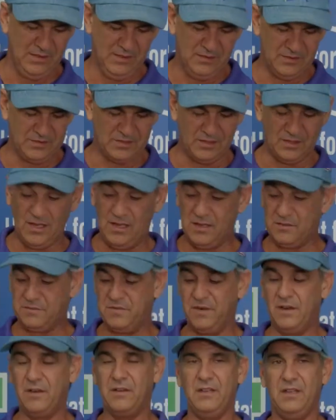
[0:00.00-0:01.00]
There's a lot of
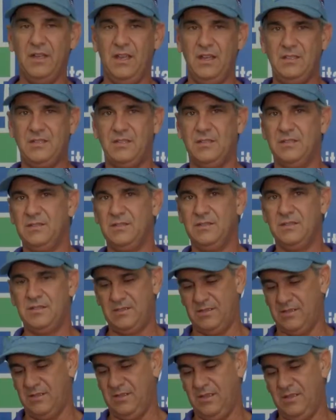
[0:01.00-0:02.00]

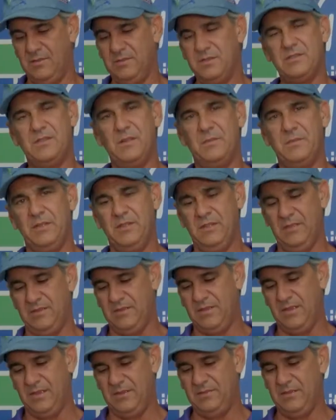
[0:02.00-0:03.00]
variations with some of this
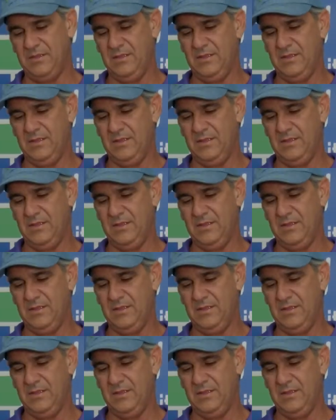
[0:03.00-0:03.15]
stuff,